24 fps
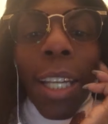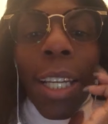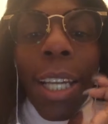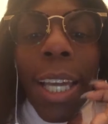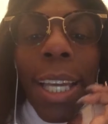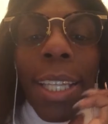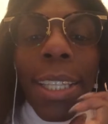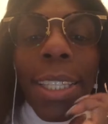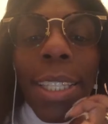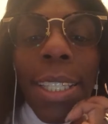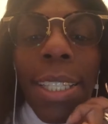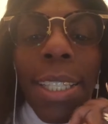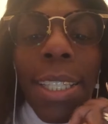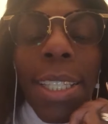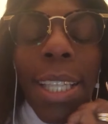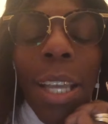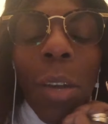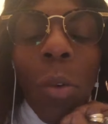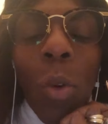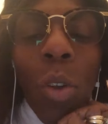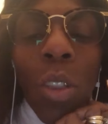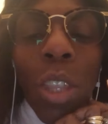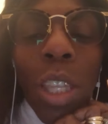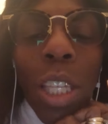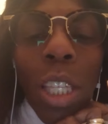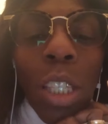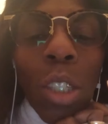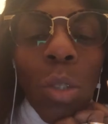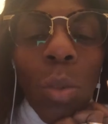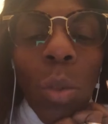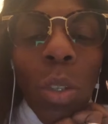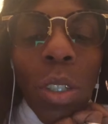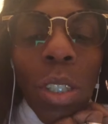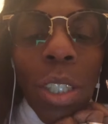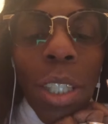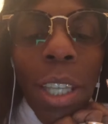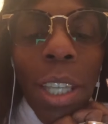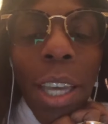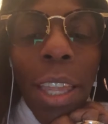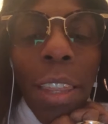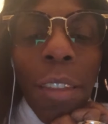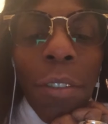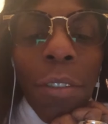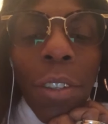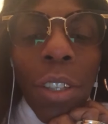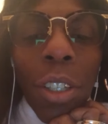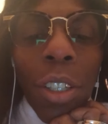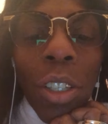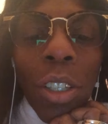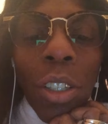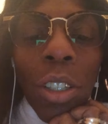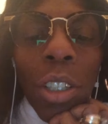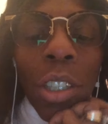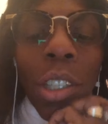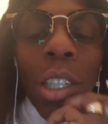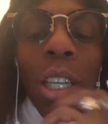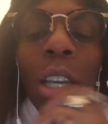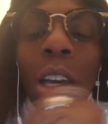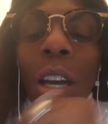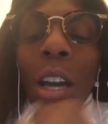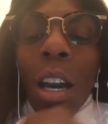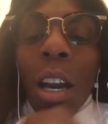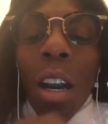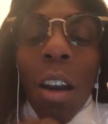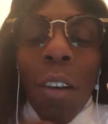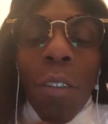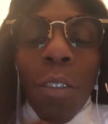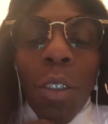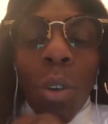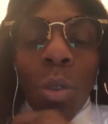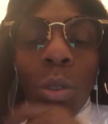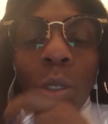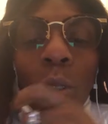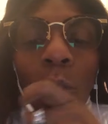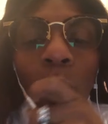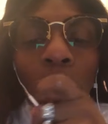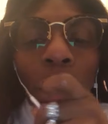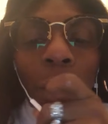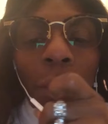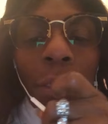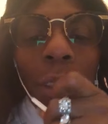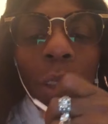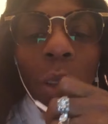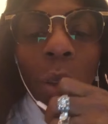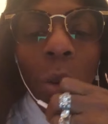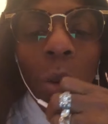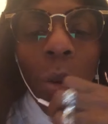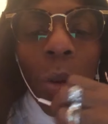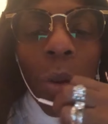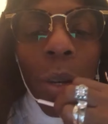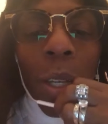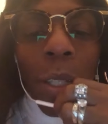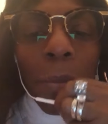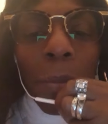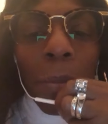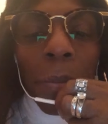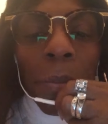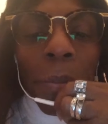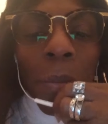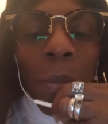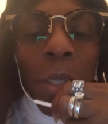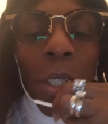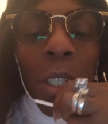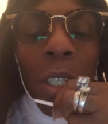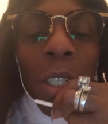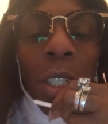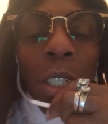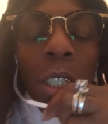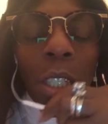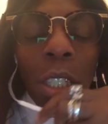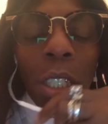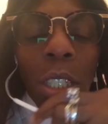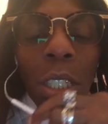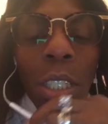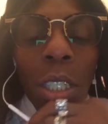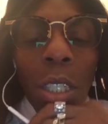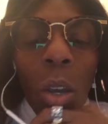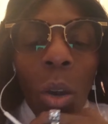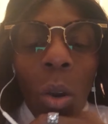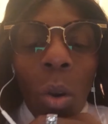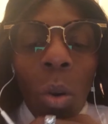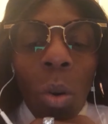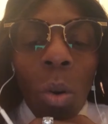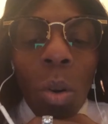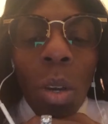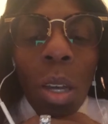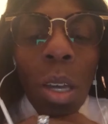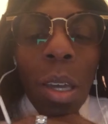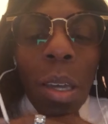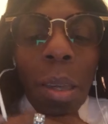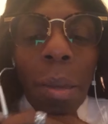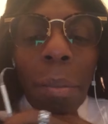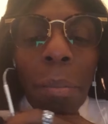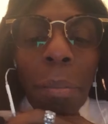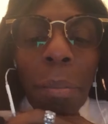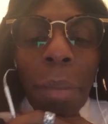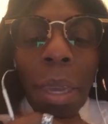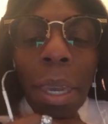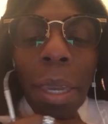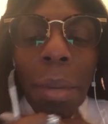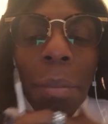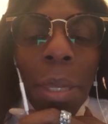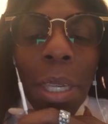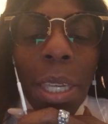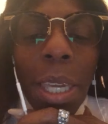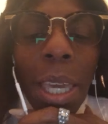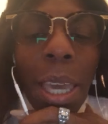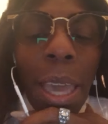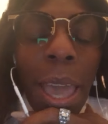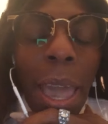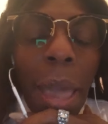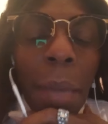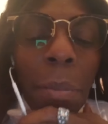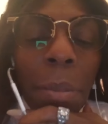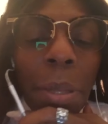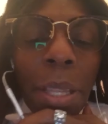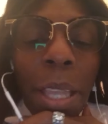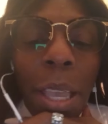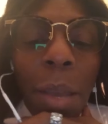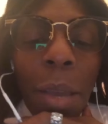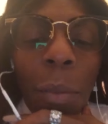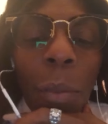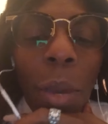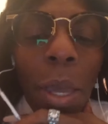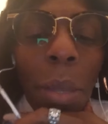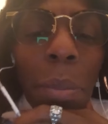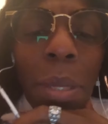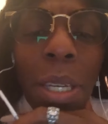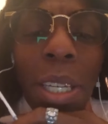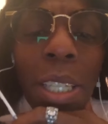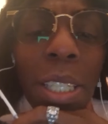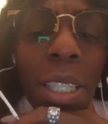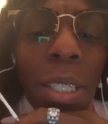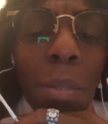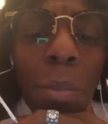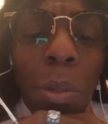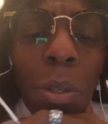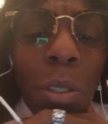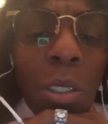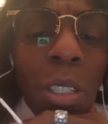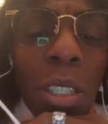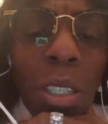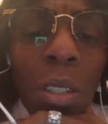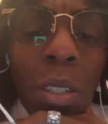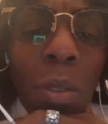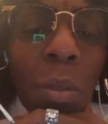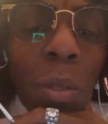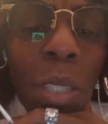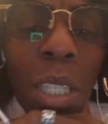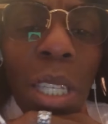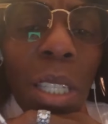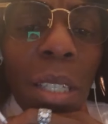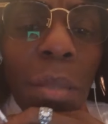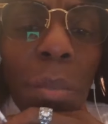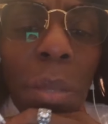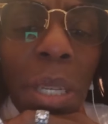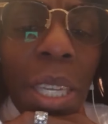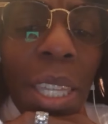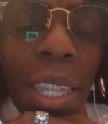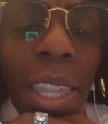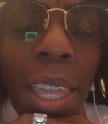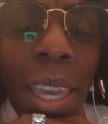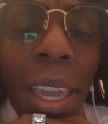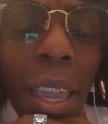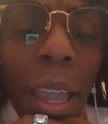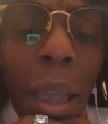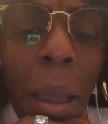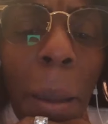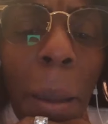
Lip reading: it like this, that all things work together for the good of those who love the Lord. So maybe it happened that way because the person don't need to be there.